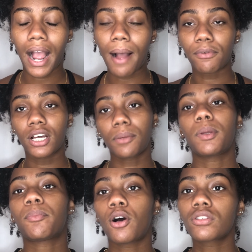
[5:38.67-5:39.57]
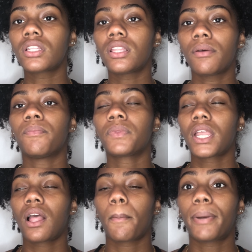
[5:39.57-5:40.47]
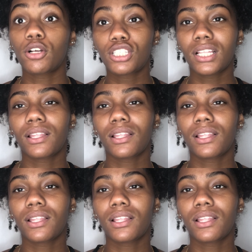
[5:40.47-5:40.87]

I'm going to be posting